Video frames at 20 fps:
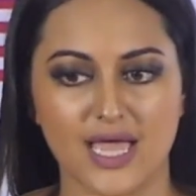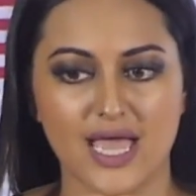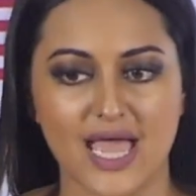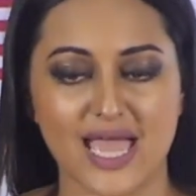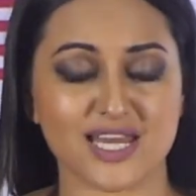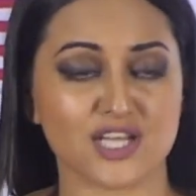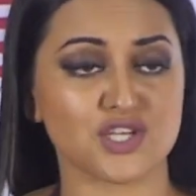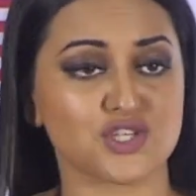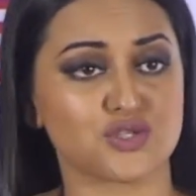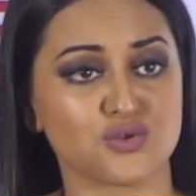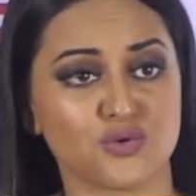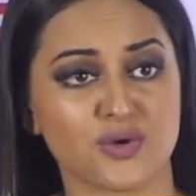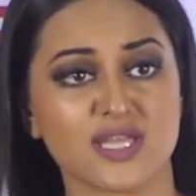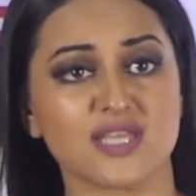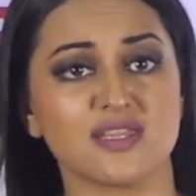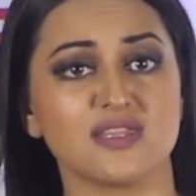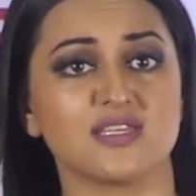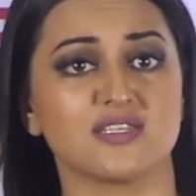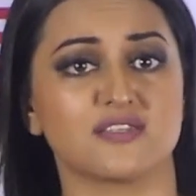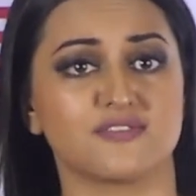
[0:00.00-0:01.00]
and are
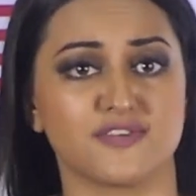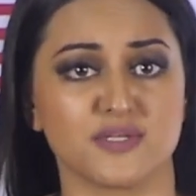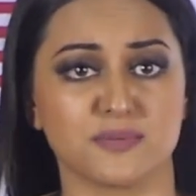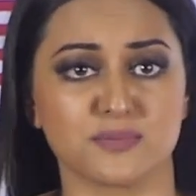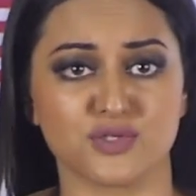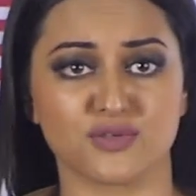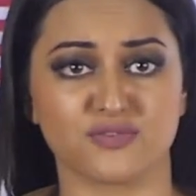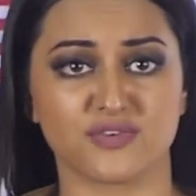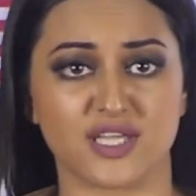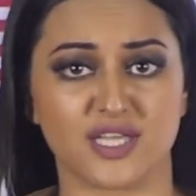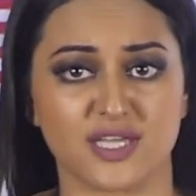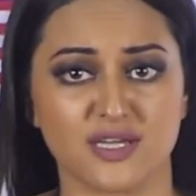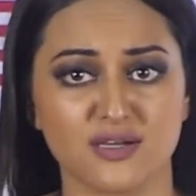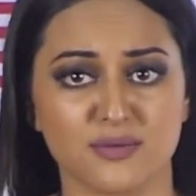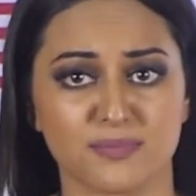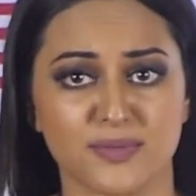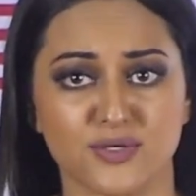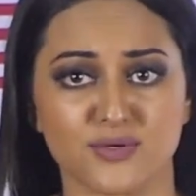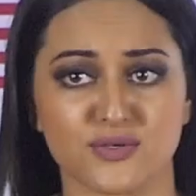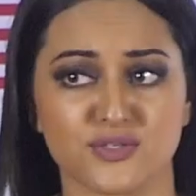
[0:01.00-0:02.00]
showing these films over
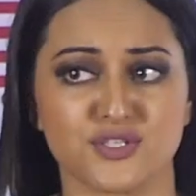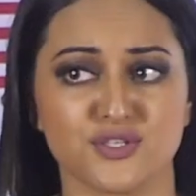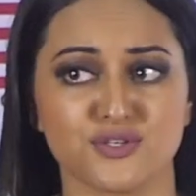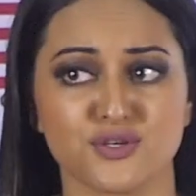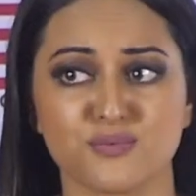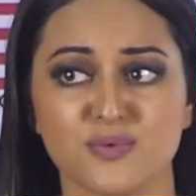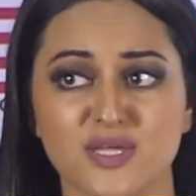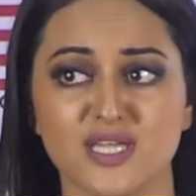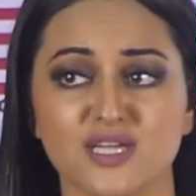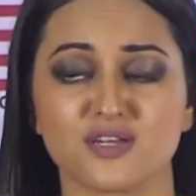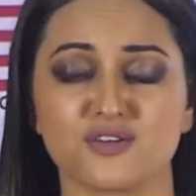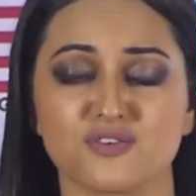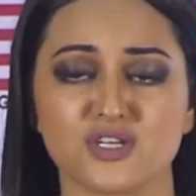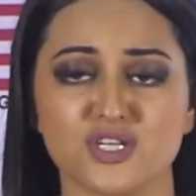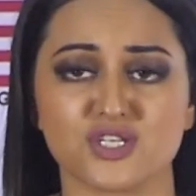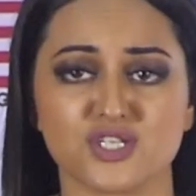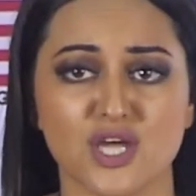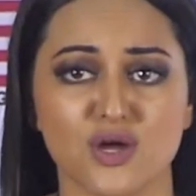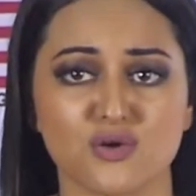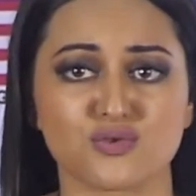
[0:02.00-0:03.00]
here, because we can
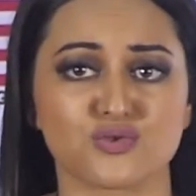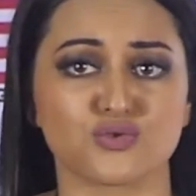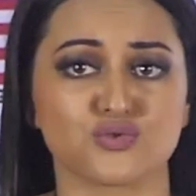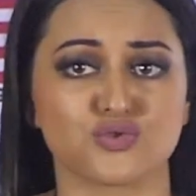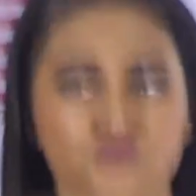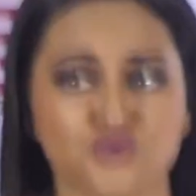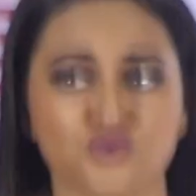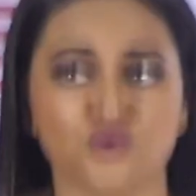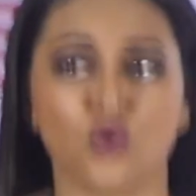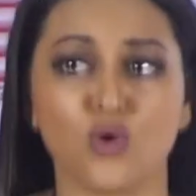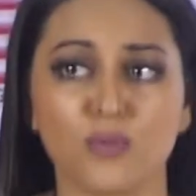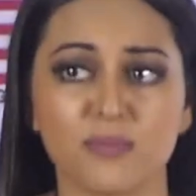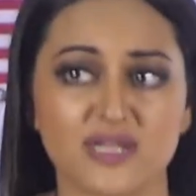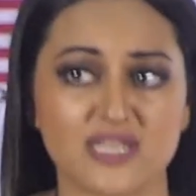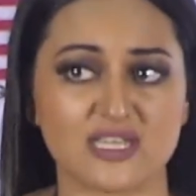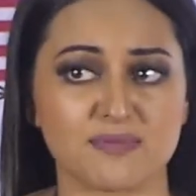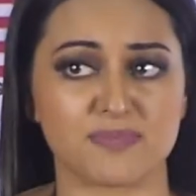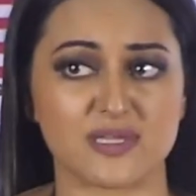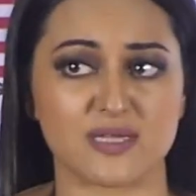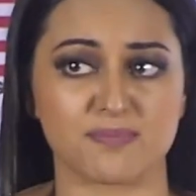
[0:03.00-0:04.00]
reach out to so
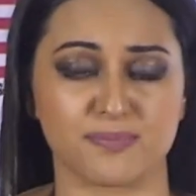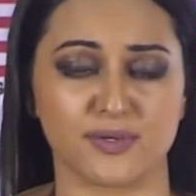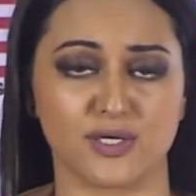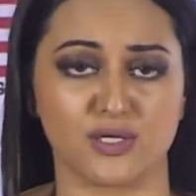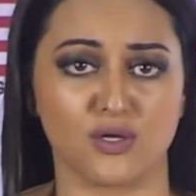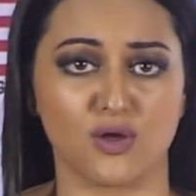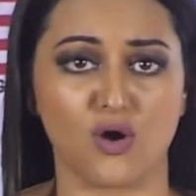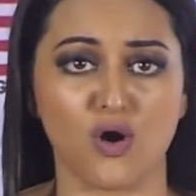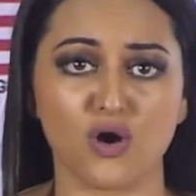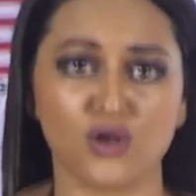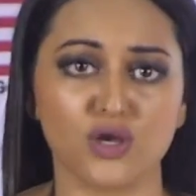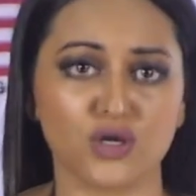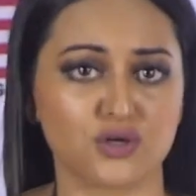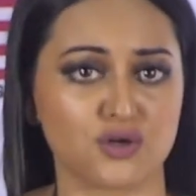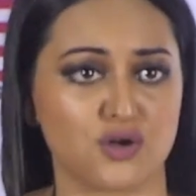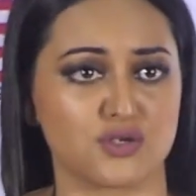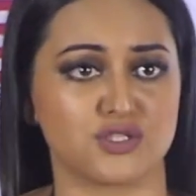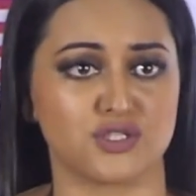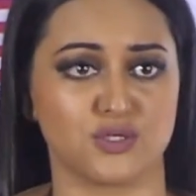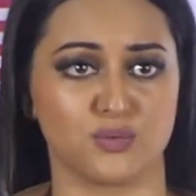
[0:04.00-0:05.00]
many people all
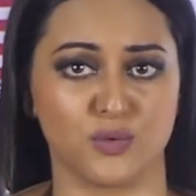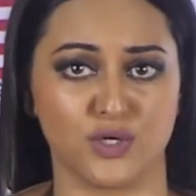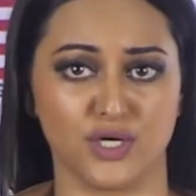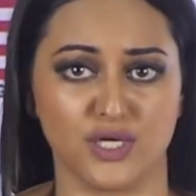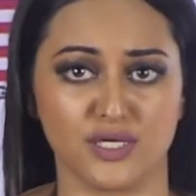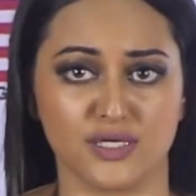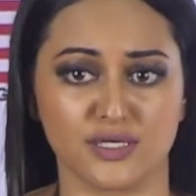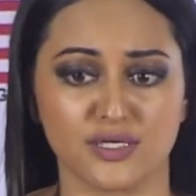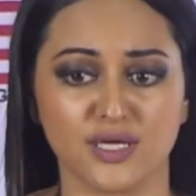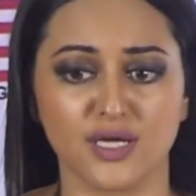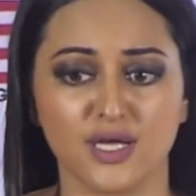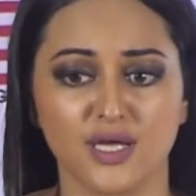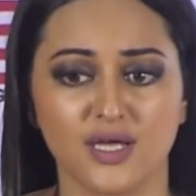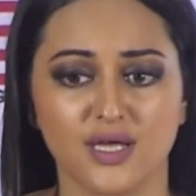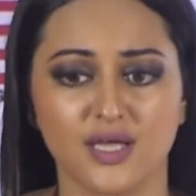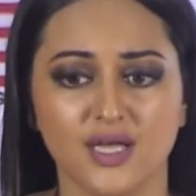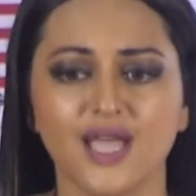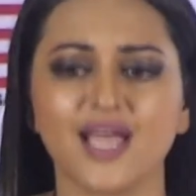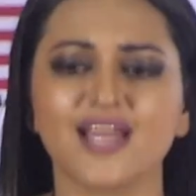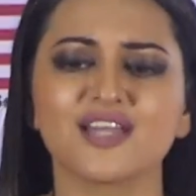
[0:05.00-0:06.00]
across the world
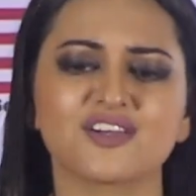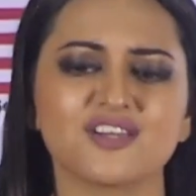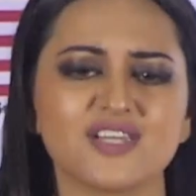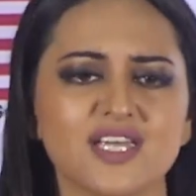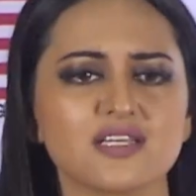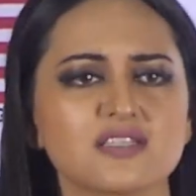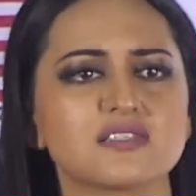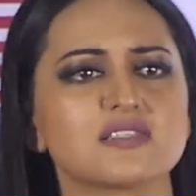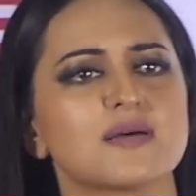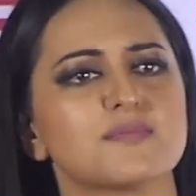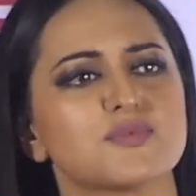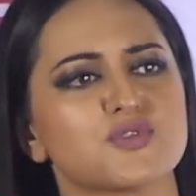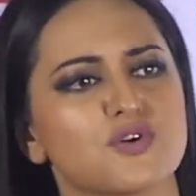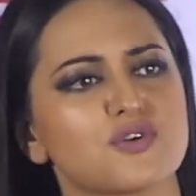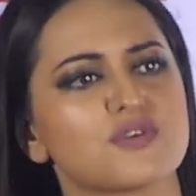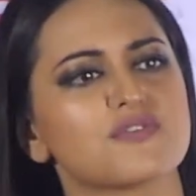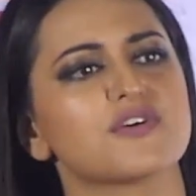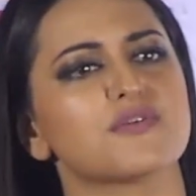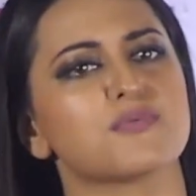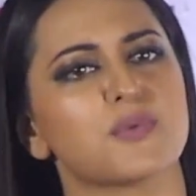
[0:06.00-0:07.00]
and create some
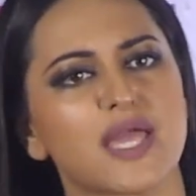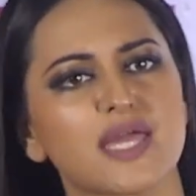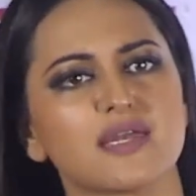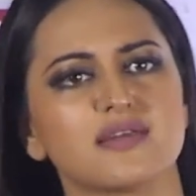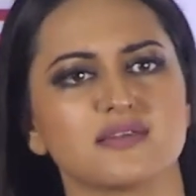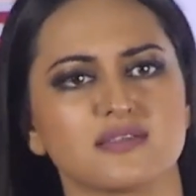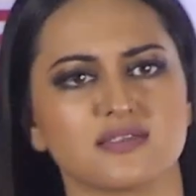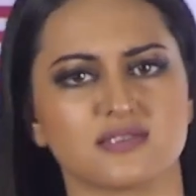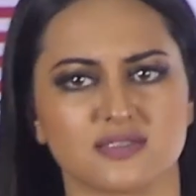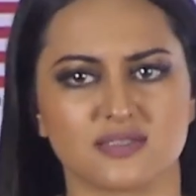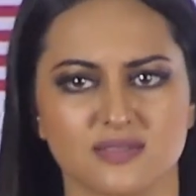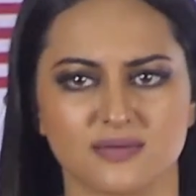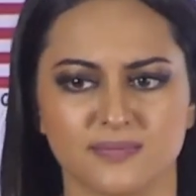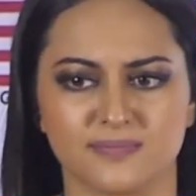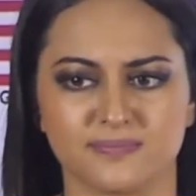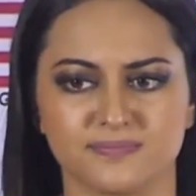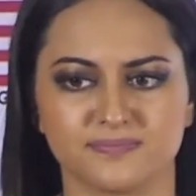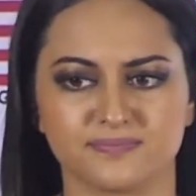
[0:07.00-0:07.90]
sort of awareness.